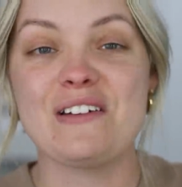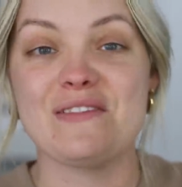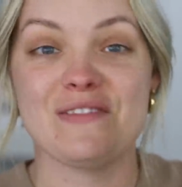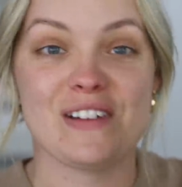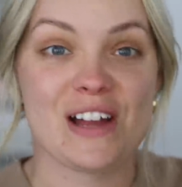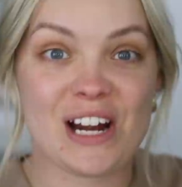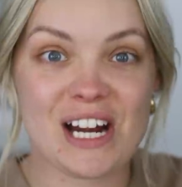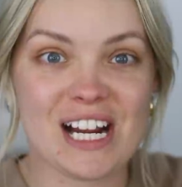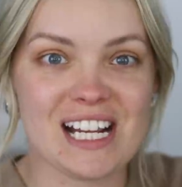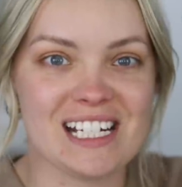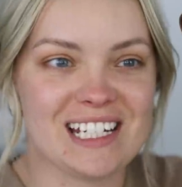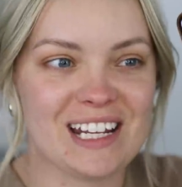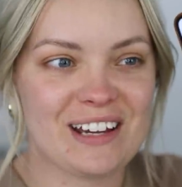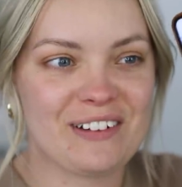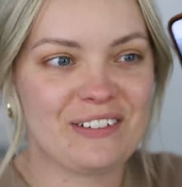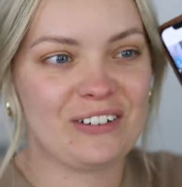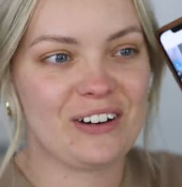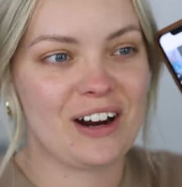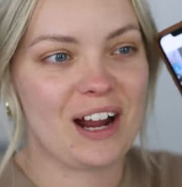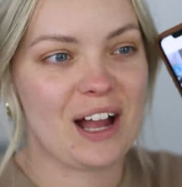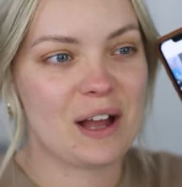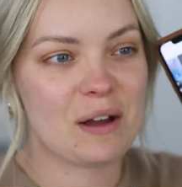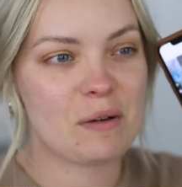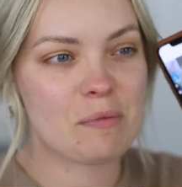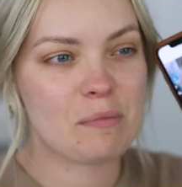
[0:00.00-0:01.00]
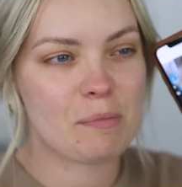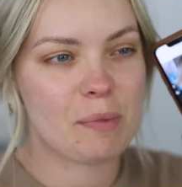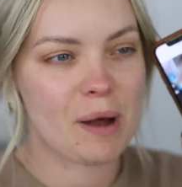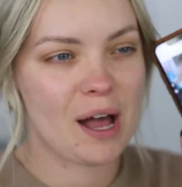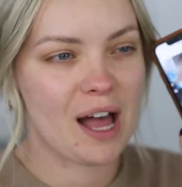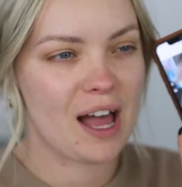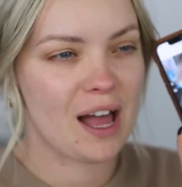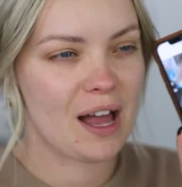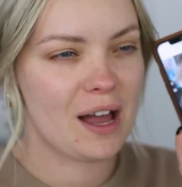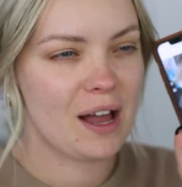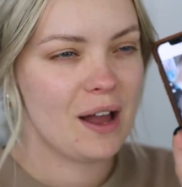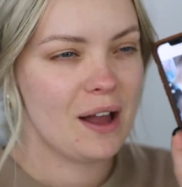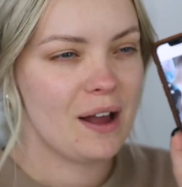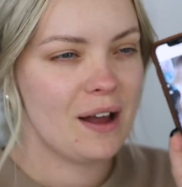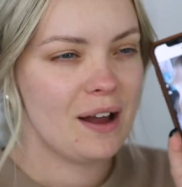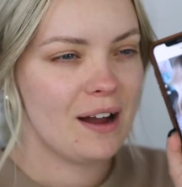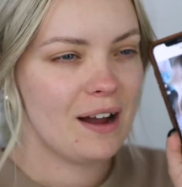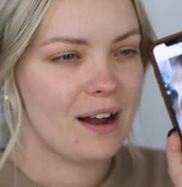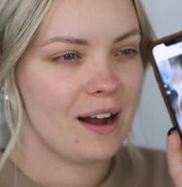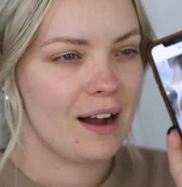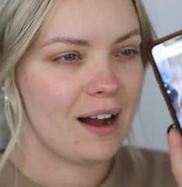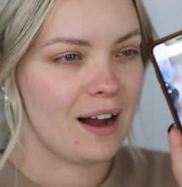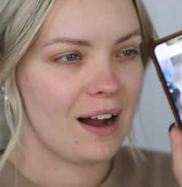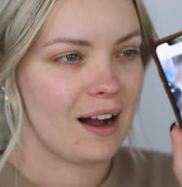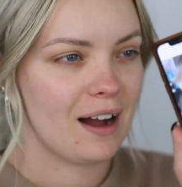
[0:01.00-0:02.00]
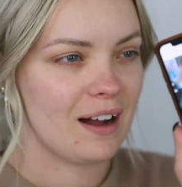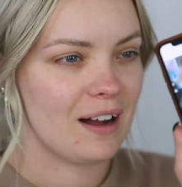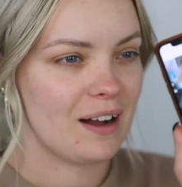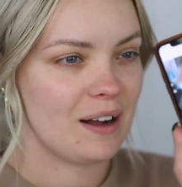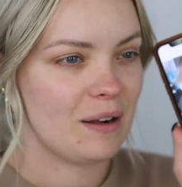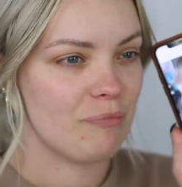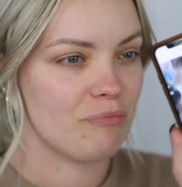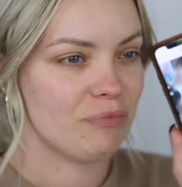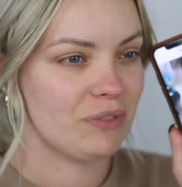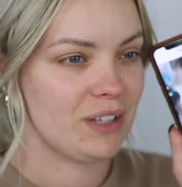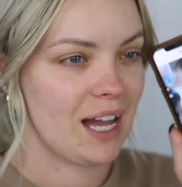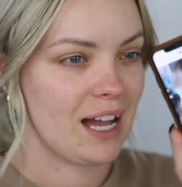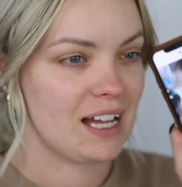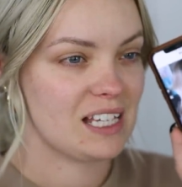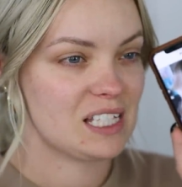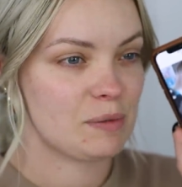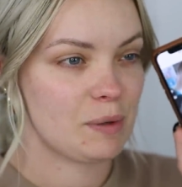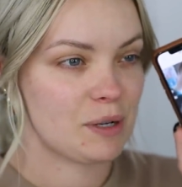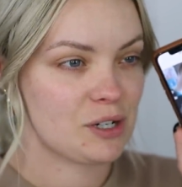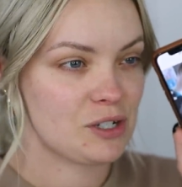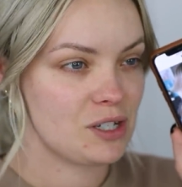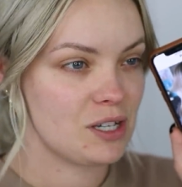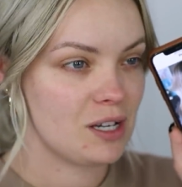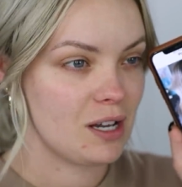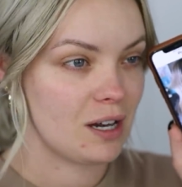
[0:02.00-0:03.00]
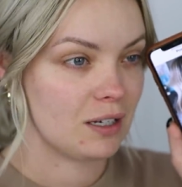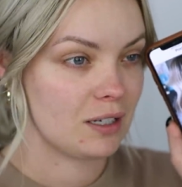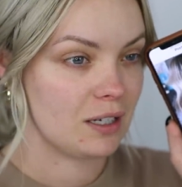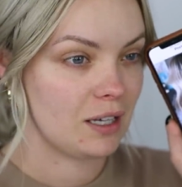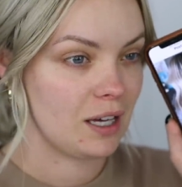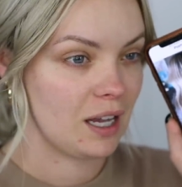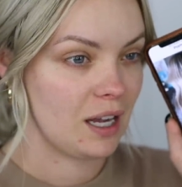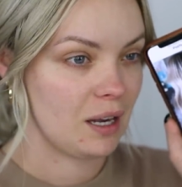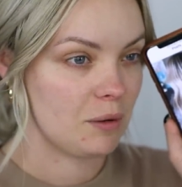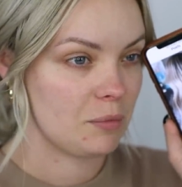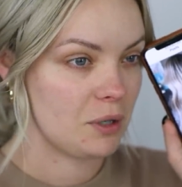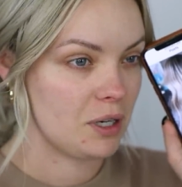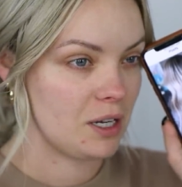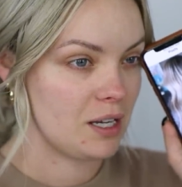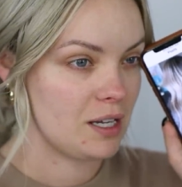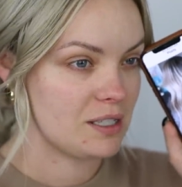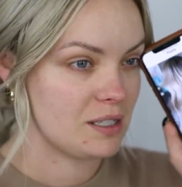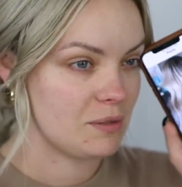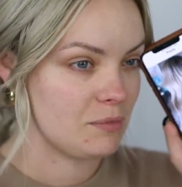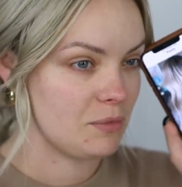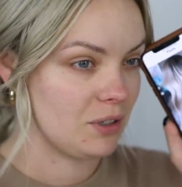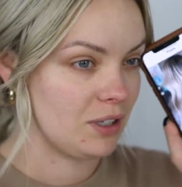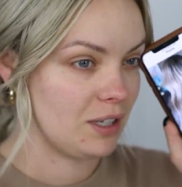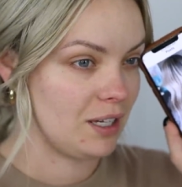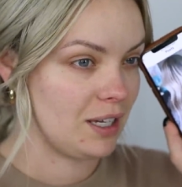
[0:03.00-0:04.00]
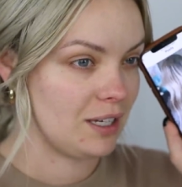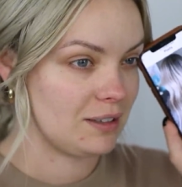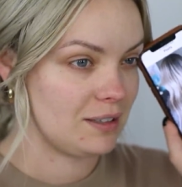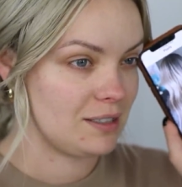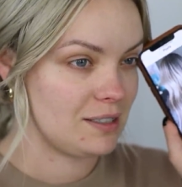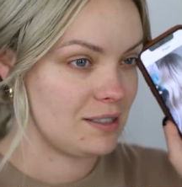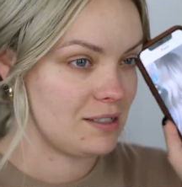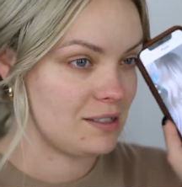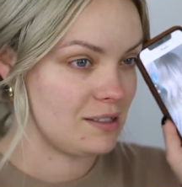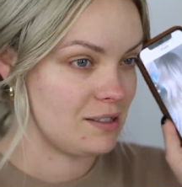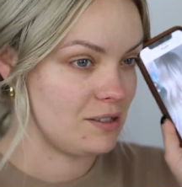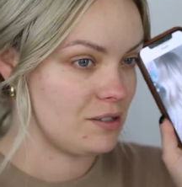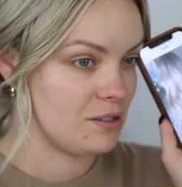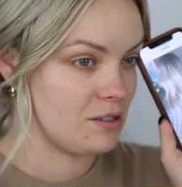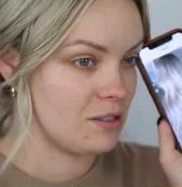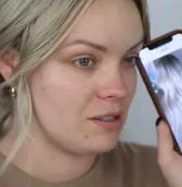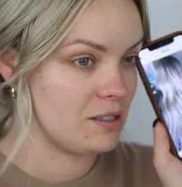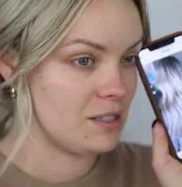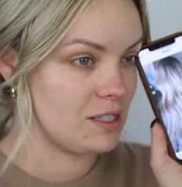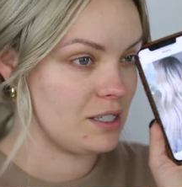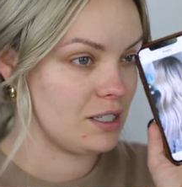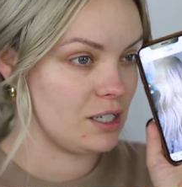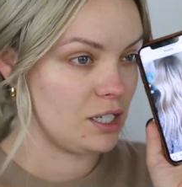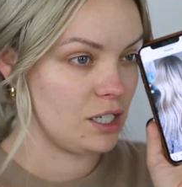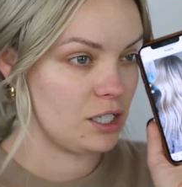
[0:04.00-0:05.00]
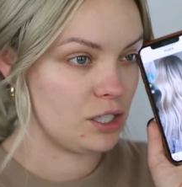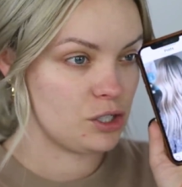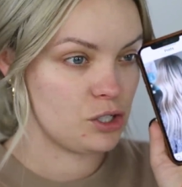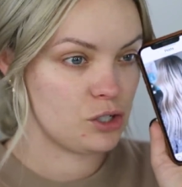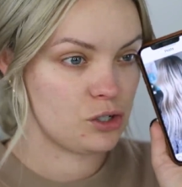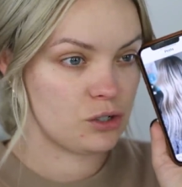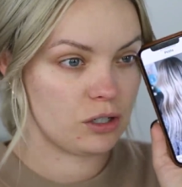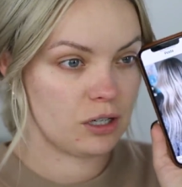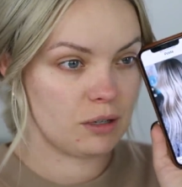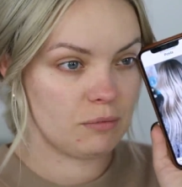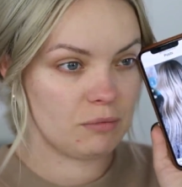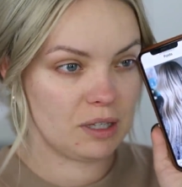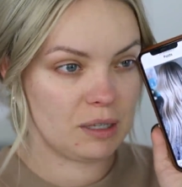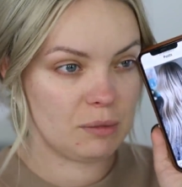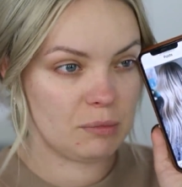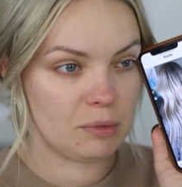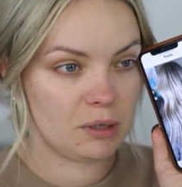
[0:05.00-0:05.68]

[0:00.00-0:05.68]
very different, but yeah, especially on camera as I'm looking at this, this looks like extremely